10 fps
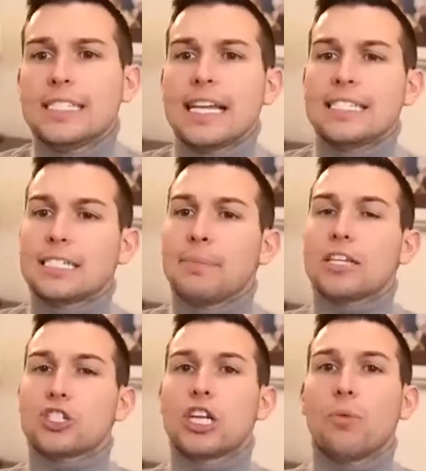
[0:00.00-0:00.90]
says to me
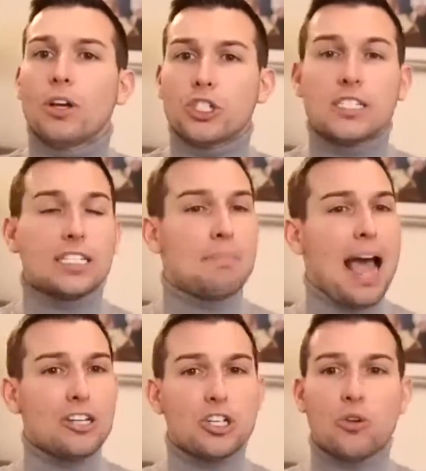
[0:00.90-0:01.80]
that she she says
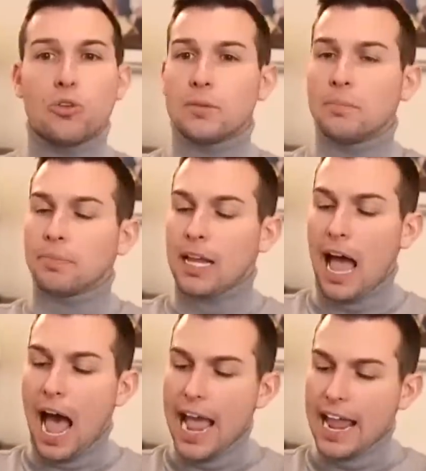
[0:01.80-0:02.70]
matt she goes
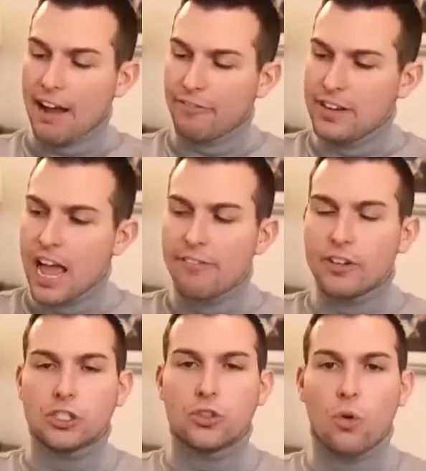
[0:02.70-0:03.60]
i have never
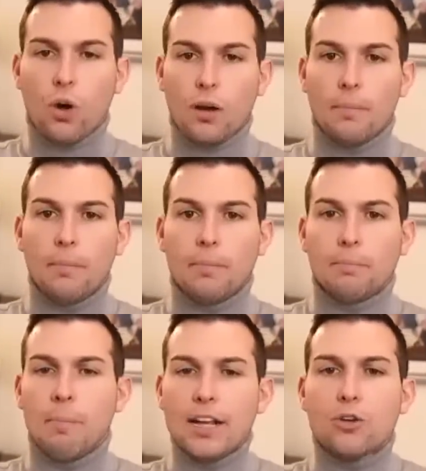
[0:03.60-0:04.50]
saw
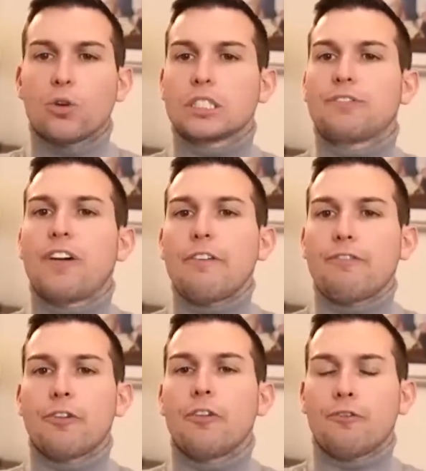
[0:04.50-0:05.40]
my girls fight
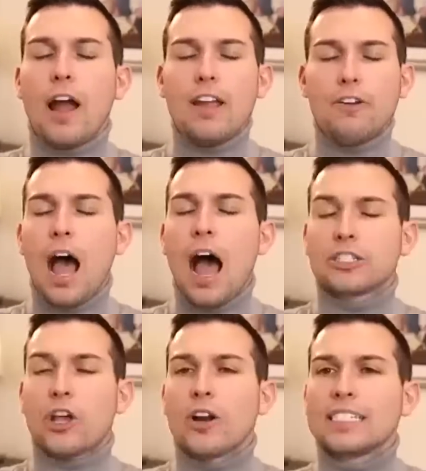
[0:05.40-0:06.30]
for fight
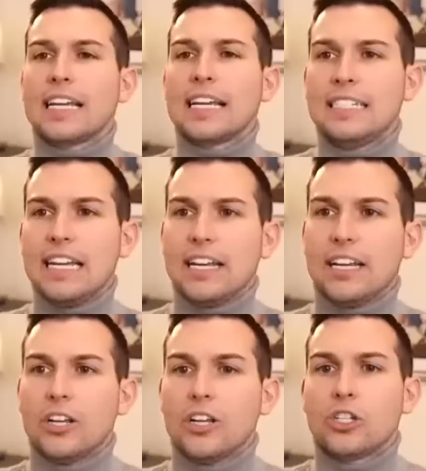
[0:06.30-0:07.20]
as hard as they did
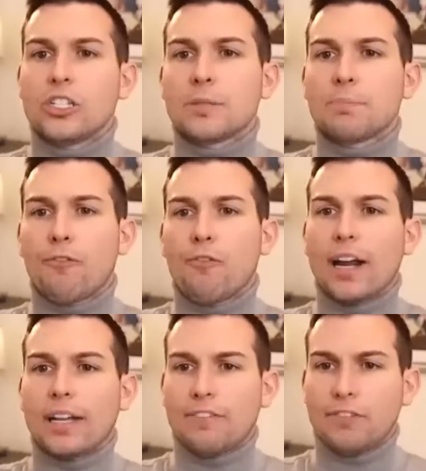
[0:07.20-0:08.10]
she says before
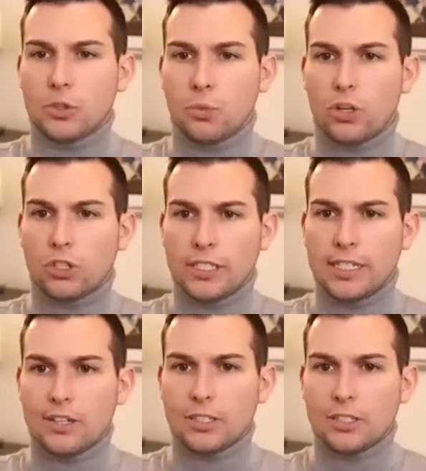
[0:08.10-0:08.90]
i left this world she tells